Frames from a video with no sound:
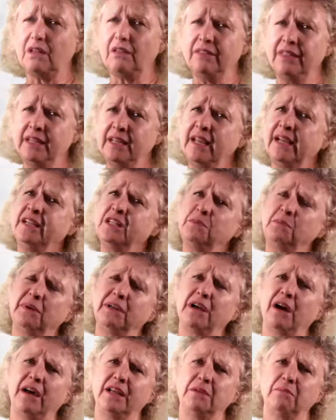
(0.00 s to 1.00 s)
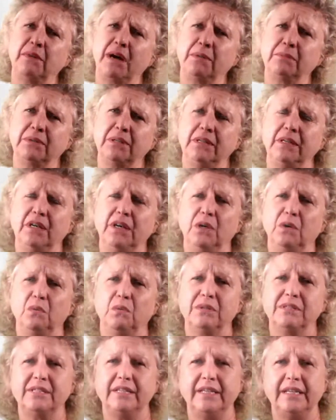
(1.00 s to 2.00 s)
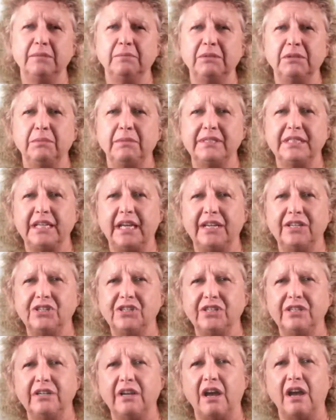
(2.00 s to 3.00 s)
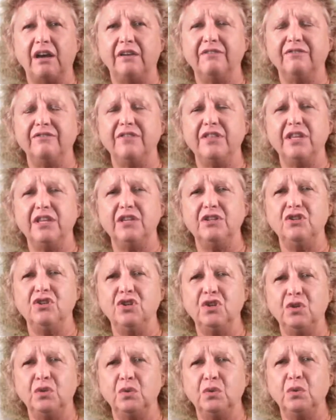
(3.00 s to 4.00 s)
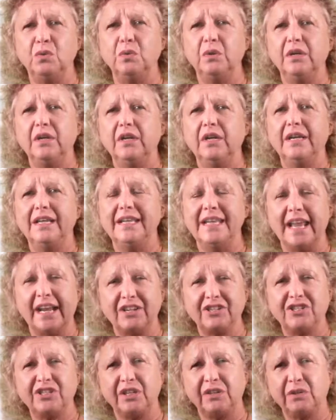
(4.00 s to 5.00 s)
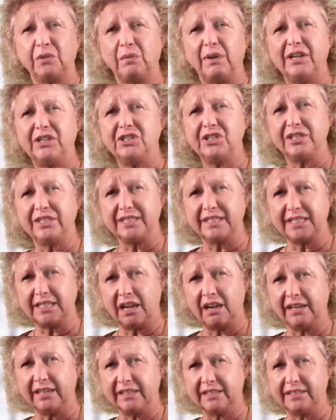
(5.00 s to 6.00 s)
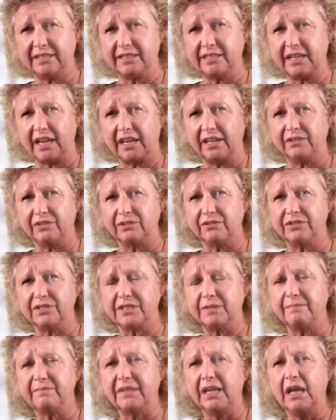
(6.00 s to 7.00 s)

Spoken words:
The next big item up was the implementation of the new next generation science standards.